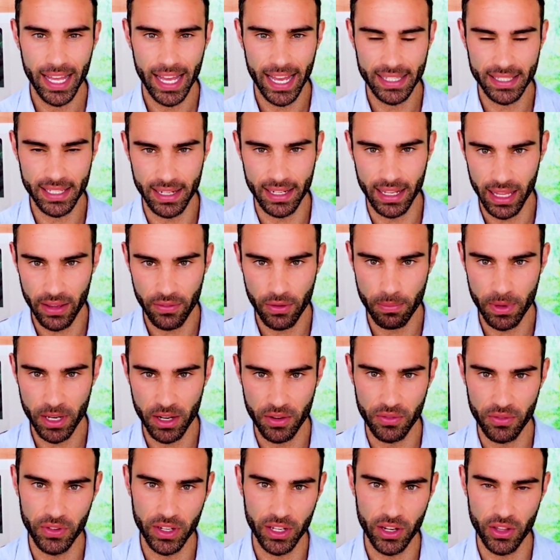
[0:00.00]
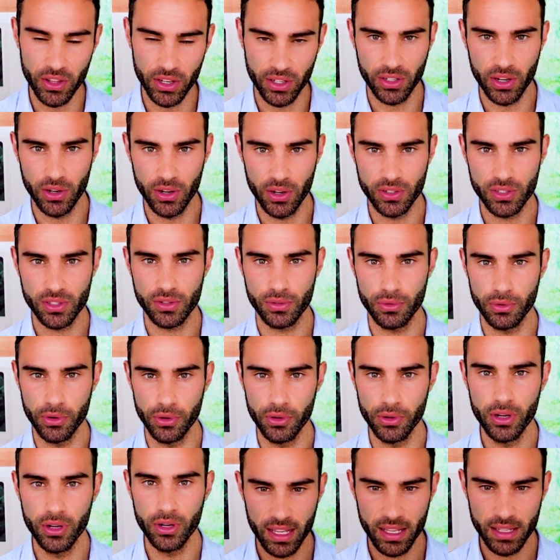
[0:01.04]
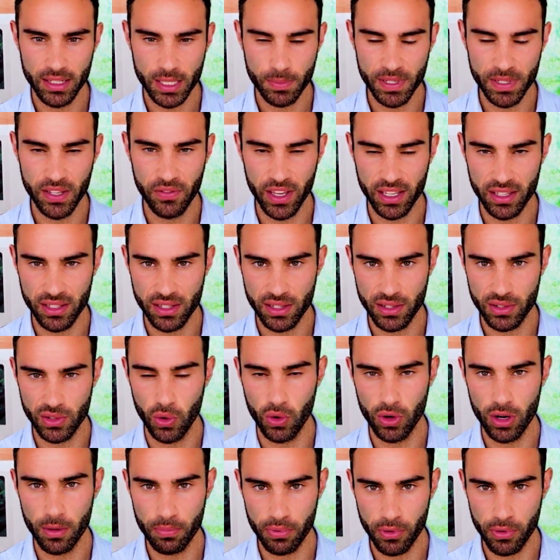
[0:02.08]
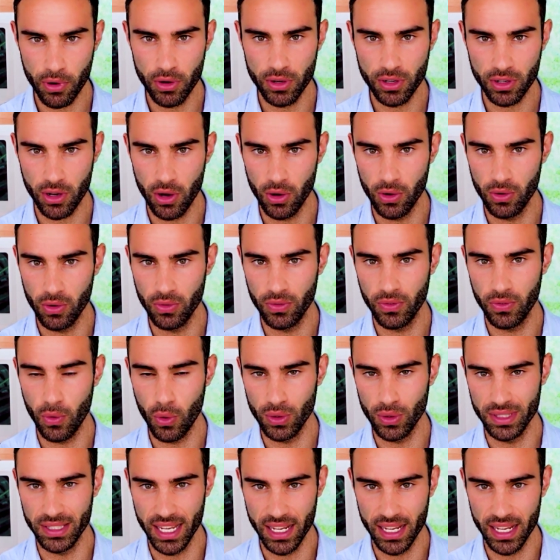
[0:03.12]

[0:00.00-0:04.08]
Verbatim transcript: It's an 11 minute video that goes through specific sauna protocol for